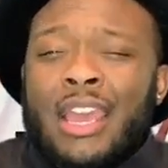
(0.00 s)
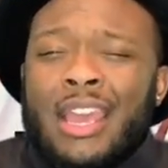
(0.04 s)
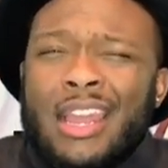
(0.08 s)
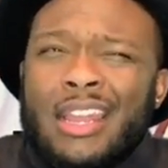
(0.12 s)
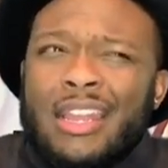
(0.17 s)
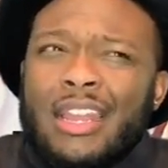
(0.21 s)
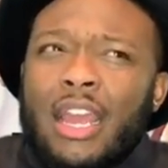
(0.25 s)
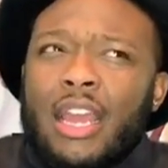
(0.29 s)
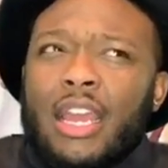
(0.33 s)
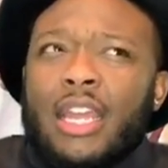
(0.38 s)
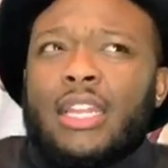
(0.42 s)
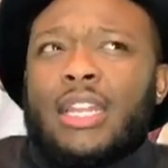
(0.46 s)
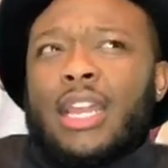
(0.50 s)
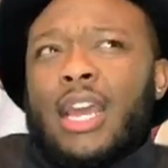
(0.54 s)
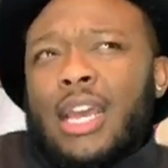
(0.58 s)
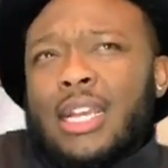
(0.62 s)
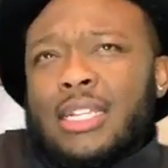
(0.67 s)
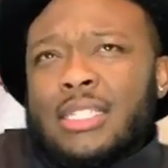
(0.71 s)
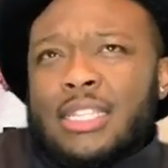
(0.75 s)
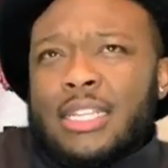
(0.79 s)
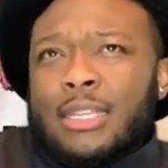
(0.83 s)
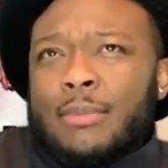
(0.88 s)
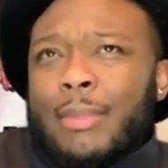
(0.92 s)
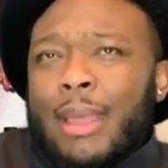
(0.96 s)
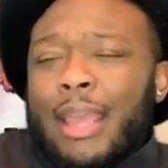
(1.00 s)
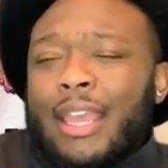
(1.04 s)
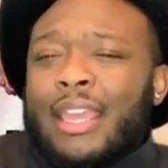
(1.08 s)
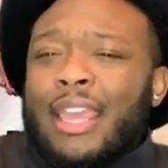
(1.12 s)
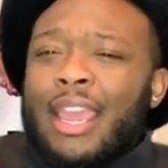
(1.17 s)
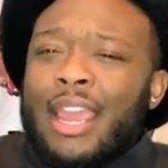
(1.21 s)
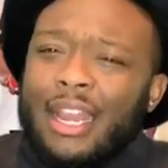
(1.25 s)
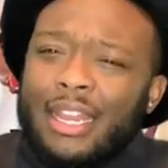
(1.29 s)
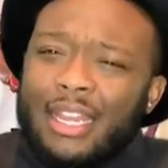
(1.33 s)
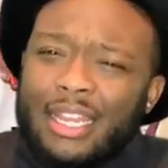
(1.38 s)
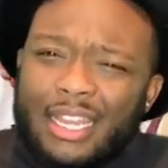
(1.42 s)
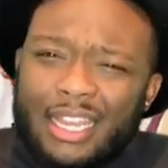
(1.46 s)
Now, it does seem like
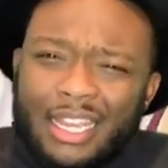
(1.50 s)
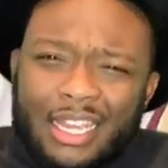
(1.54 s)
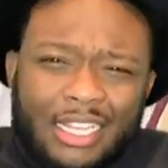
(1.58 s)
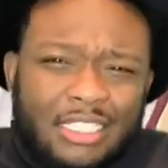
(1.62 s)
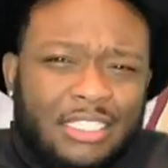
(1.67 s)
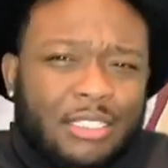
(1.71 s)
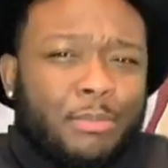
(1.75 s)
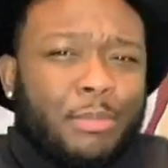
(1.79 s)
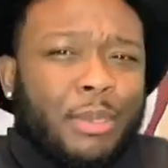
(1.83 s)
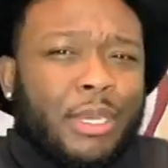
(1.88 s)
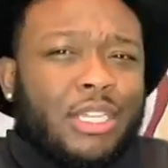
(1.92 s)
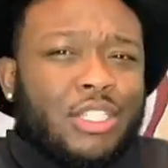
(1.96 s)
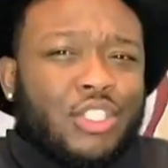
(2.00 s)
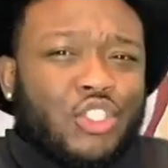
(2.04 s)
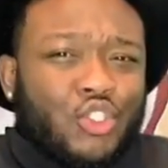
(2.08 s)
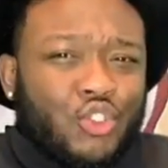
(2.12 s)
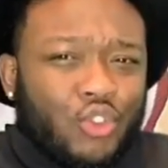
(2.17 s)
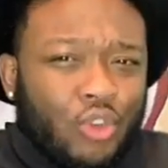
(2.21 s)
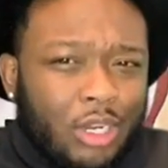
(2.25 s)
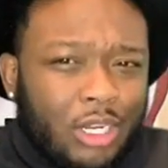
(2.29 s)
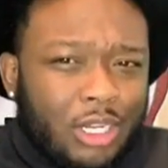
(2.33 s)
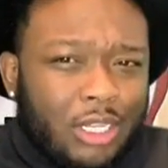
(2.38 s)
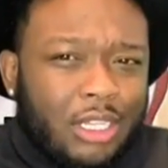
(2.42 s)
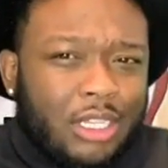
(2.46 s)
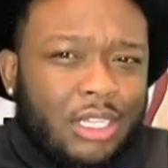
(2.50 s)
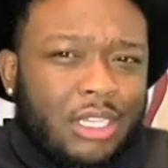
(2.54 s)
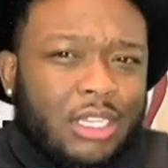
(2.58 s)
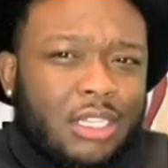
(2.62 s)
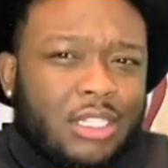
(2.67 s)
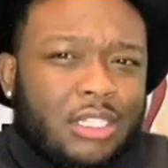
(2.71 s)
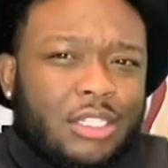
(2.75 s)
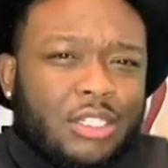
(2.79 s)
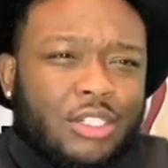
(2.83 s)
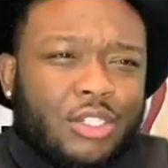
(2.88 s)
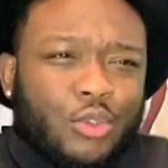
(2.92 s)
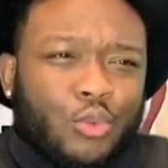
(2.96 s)
Kandi is a bit
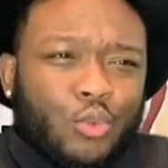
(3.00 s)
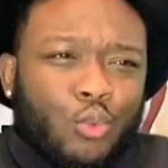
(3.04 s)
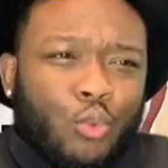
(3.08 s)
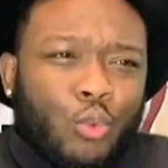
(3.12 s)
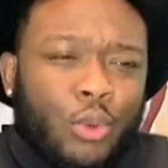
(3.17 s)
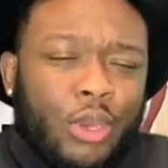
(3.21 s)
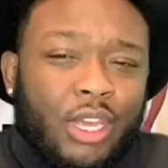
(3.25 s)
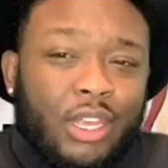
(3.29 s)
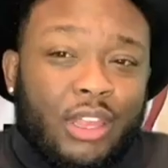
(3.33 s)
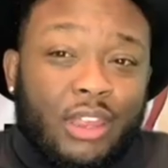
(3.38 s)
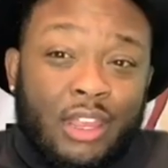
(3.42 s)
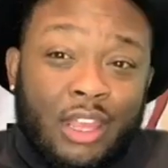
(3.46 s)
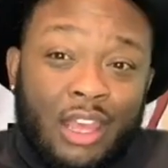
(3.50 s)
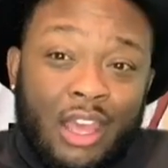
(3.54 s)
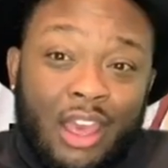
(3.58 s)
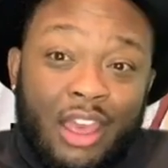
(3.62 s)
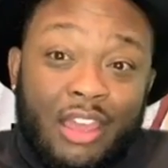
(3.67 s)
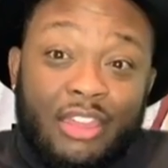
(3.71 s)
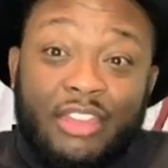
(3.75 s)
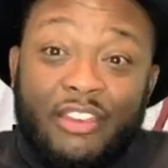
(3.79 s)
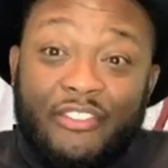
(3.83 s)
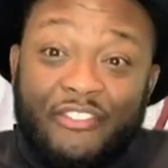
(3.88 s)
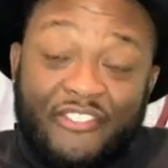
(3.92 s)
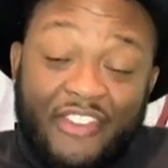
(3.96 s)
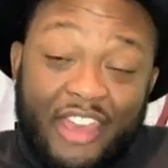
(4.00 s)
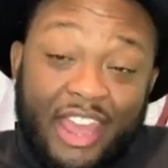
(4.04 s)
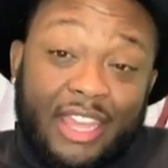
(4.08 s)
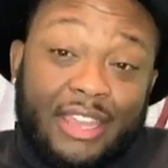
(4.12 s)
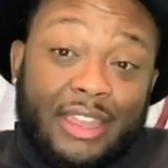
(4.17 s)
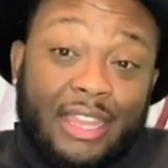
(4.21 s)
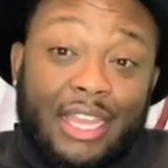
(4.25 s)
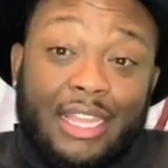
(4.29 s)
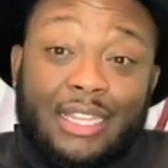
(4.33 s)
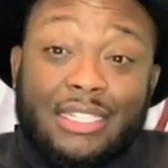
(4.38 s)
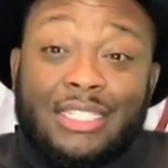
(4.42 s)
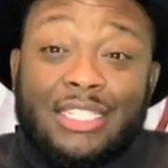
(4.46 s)
struggling with the fact
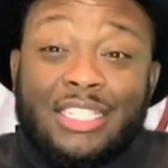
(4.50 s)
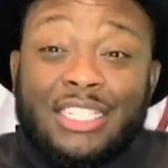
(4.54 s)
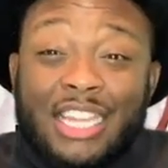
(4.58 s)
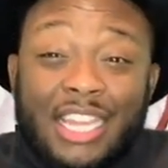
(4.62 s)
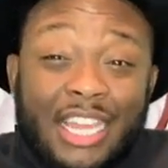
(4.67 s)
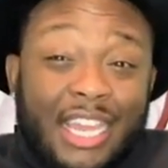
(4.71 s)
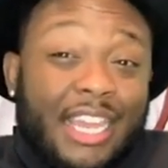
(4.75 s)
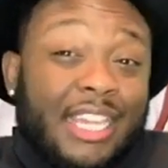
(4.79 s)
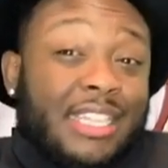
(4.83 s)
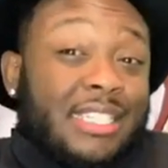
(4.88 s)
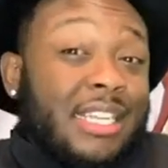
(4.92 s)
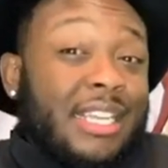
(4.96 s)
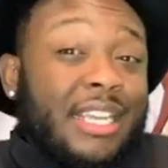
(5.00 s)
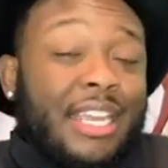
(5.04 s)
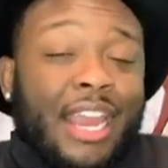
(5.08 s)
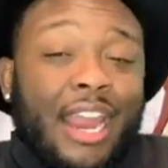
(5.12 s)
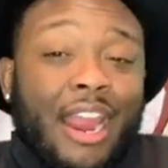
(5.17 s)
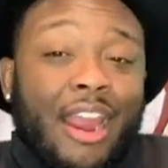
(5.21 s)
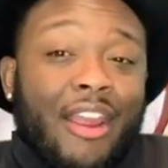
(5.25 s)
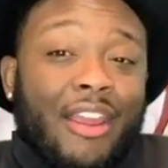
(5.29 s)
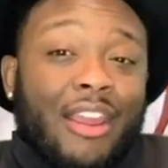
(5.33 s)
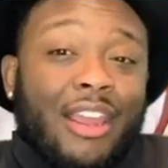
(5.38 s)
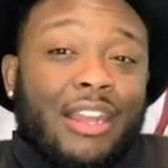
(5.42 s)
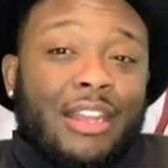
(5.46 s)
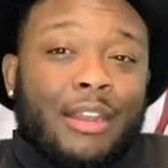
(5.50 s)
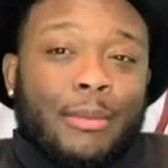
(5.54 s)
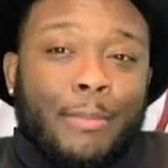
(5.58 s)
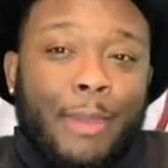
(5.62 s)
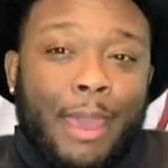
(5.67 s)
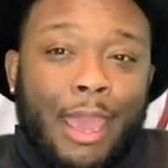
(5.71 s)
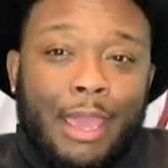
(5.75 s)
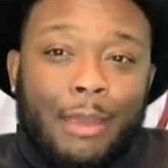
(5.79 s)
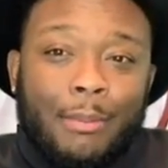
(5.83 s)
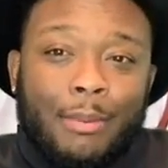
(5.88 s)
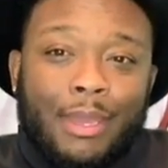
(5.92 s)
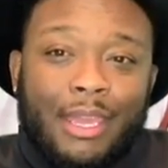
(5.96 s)
that she isn't carrying the
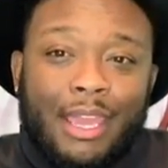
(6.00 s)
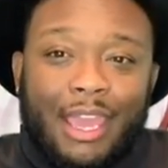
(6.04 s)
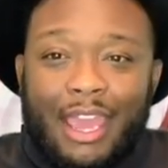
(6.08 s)
baby.